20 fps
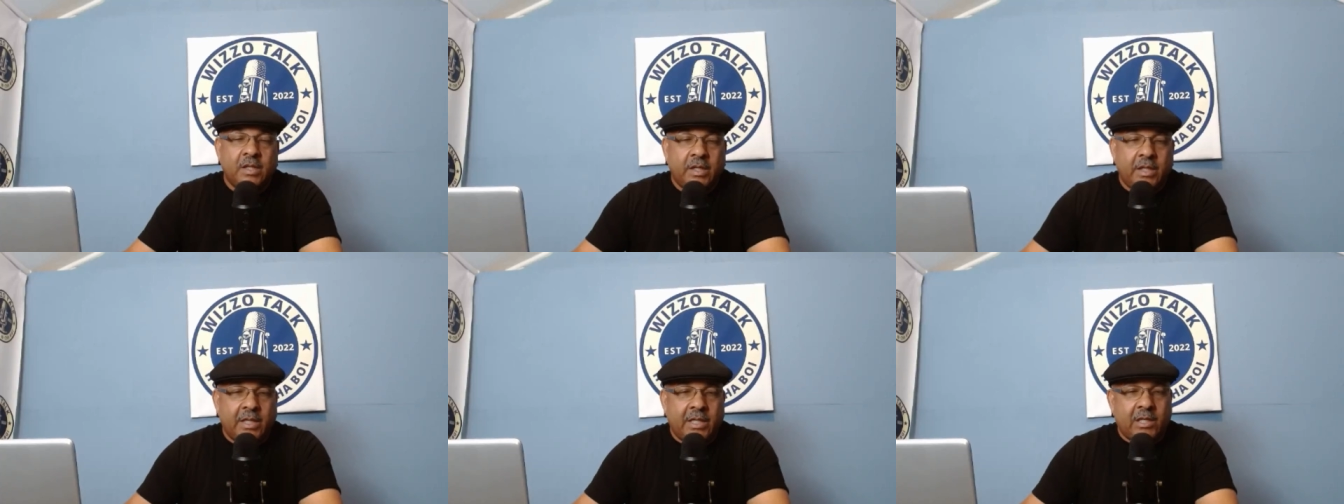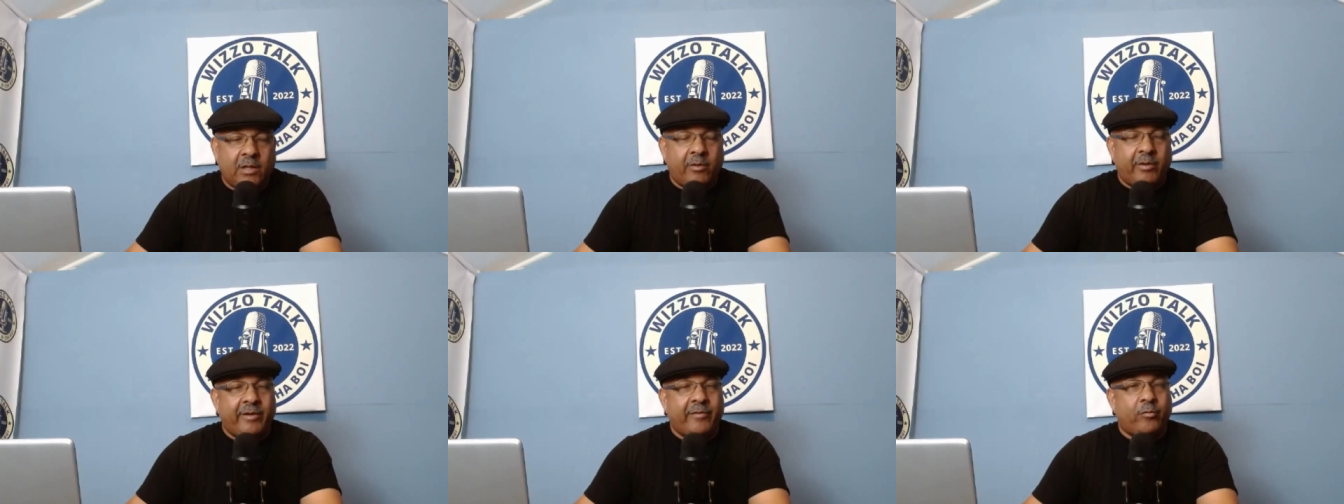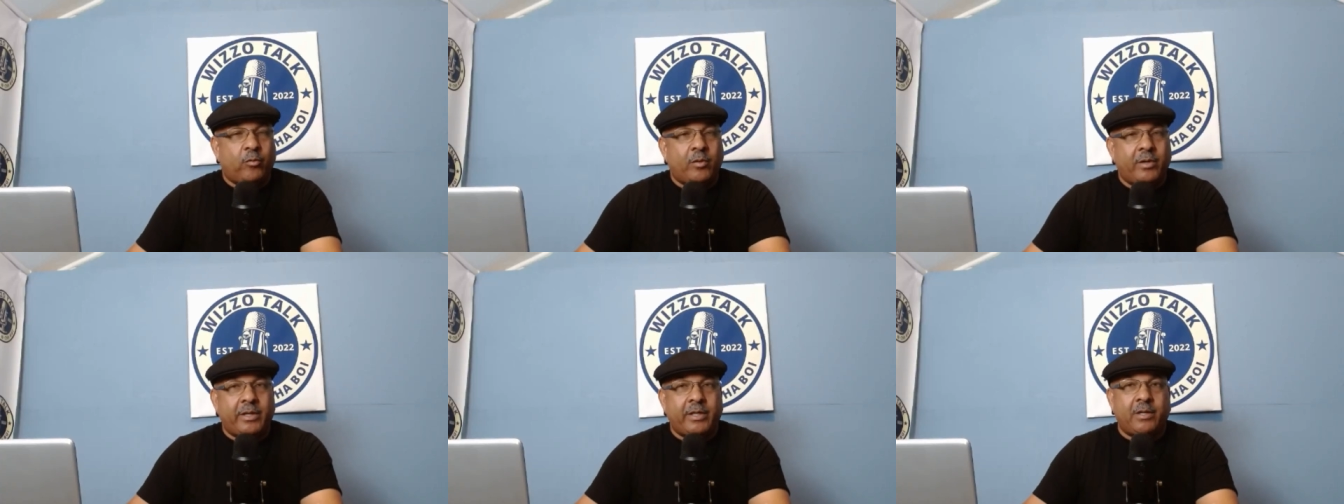Hello,
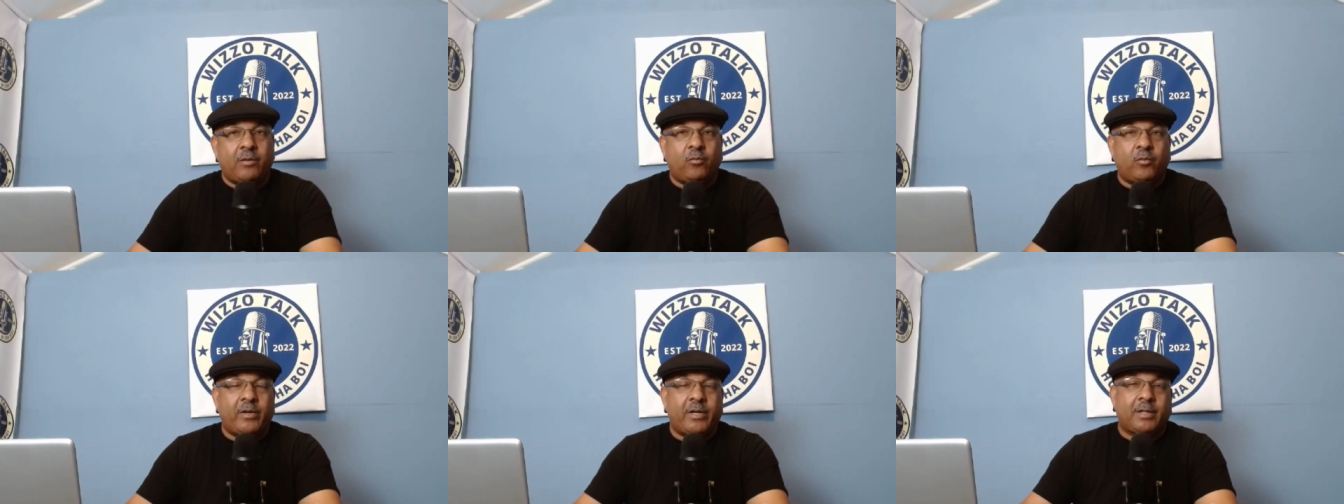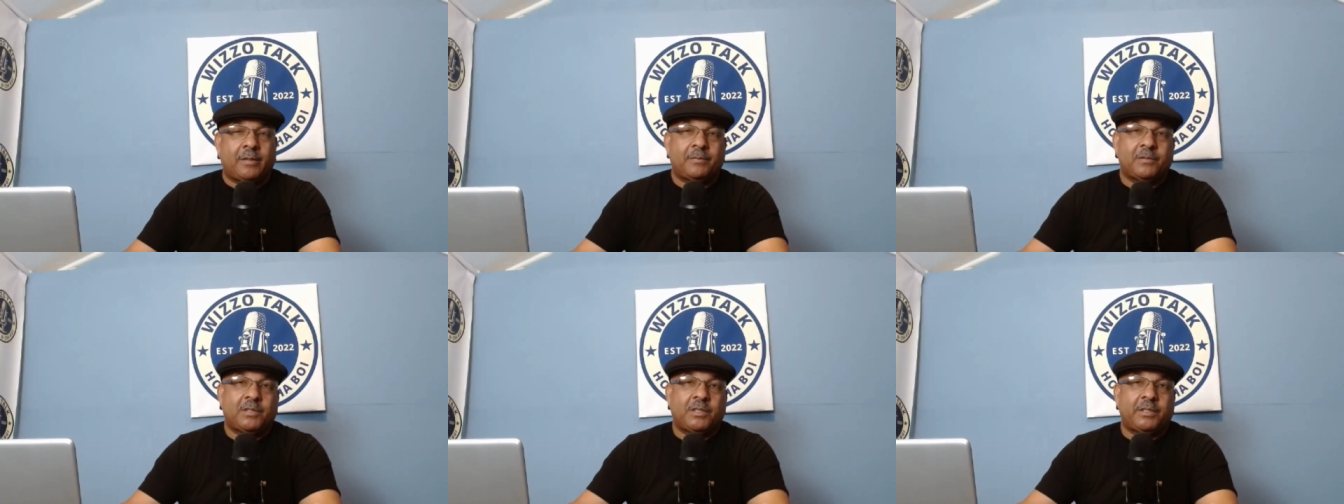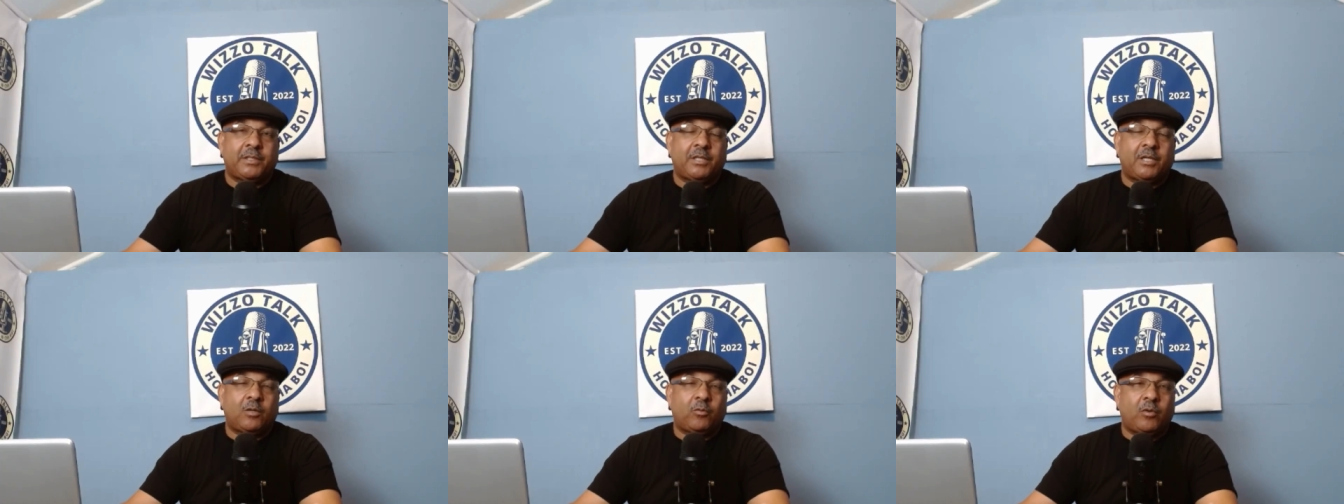everyone, and welcome to
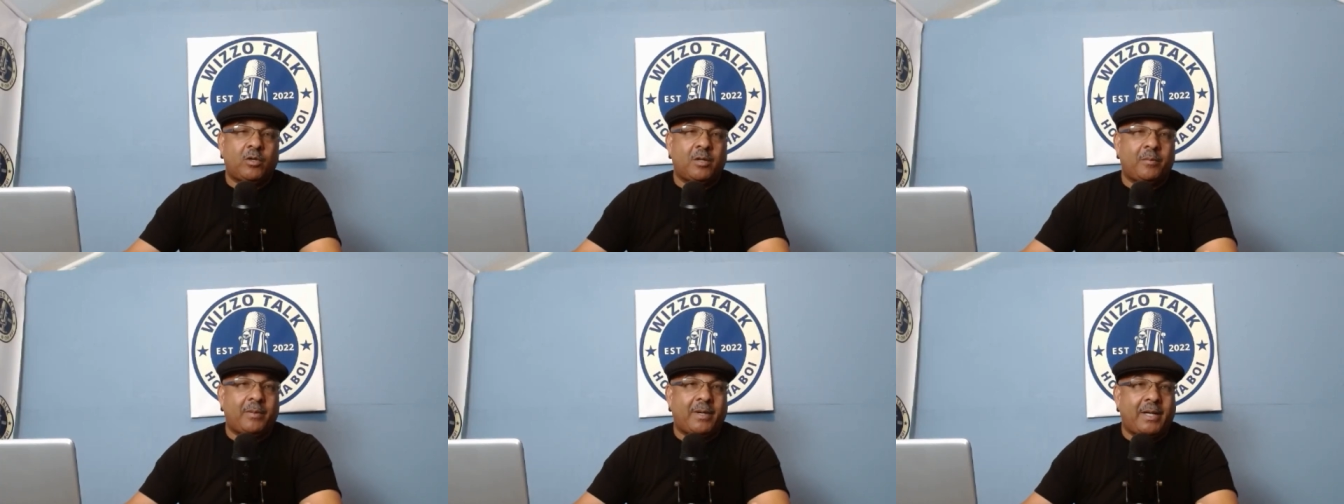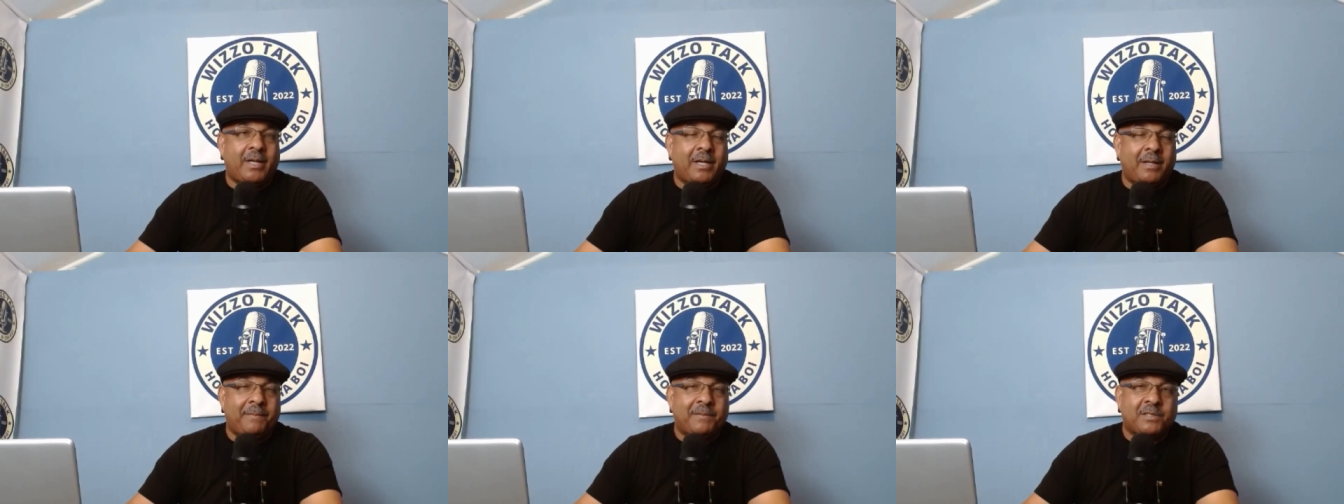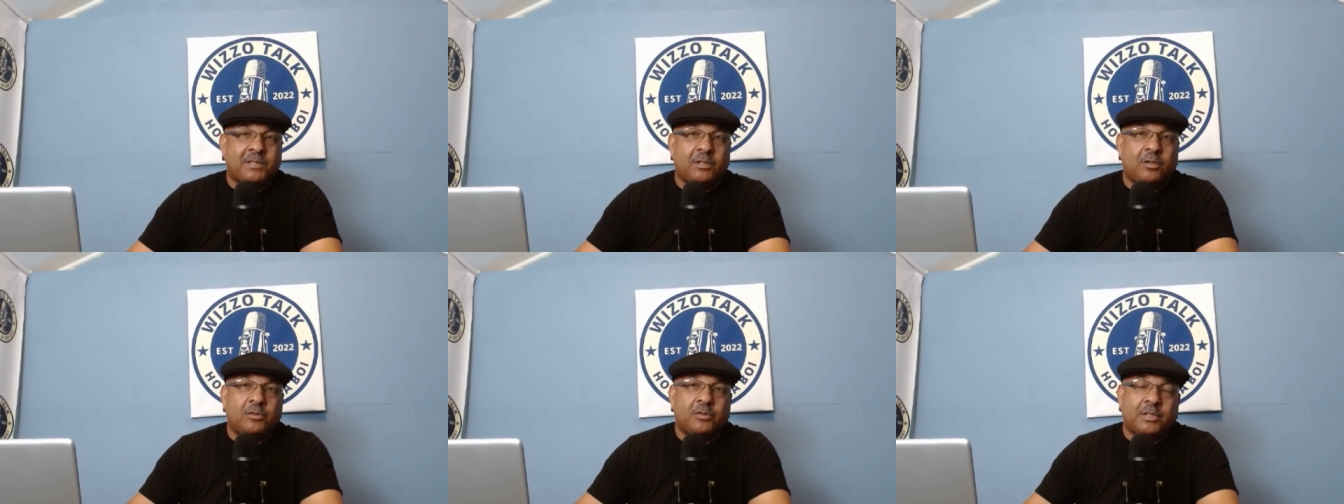another one of my
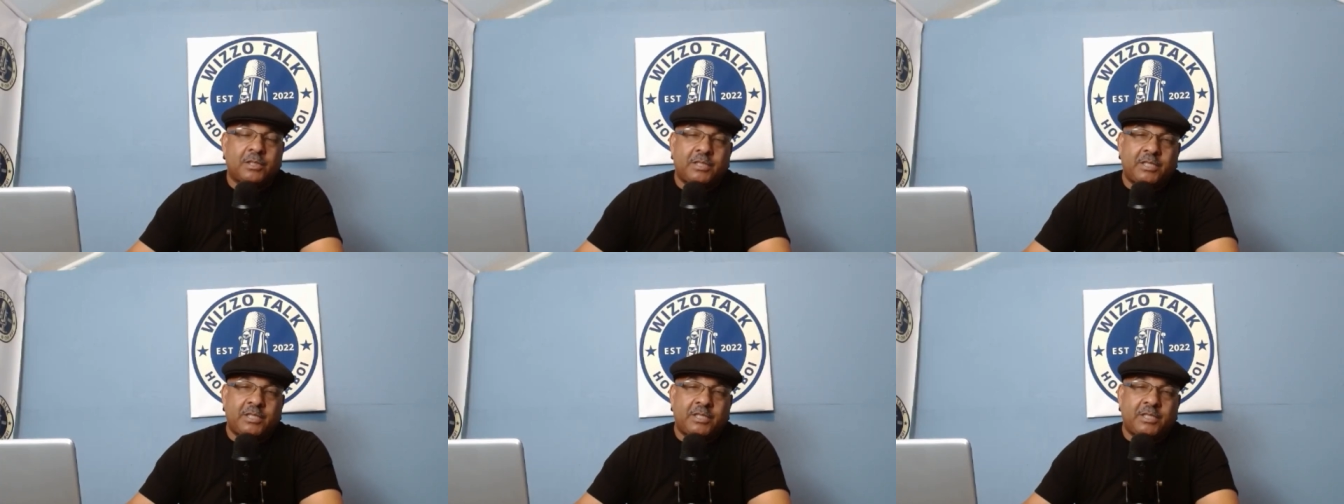episodes